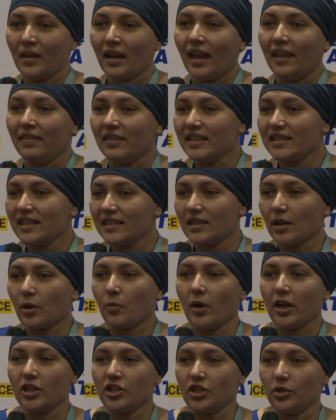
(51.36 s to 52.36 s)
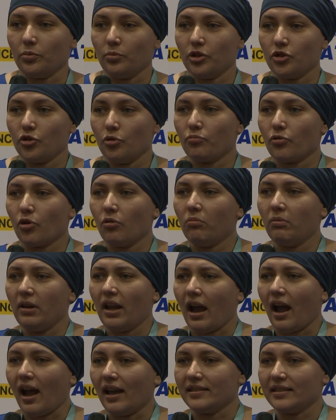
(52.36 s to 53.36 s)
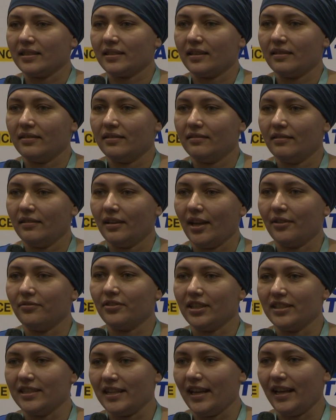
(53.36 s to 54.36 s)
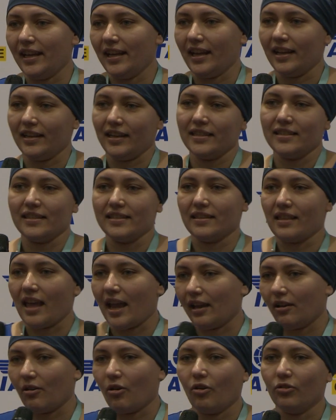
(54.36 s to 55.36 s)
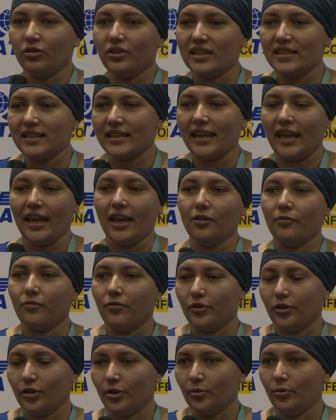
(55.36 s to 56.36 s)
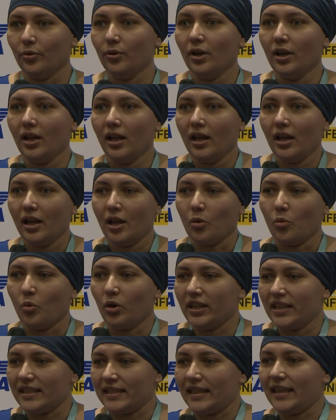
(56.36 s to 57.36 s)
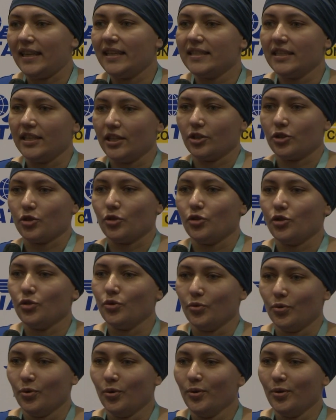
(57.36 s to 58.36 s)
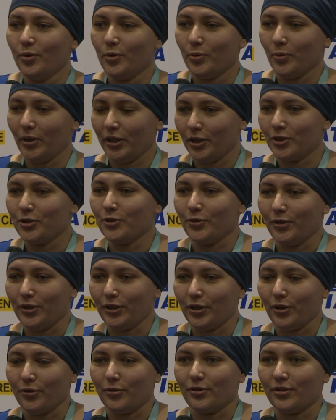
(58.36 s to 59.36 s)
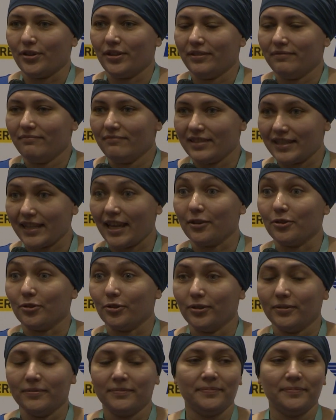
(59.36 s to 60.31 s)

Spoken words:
And this is the question which you probably ask every day, and it is like on the scale for you, what is easier to do when you're doing your schedule?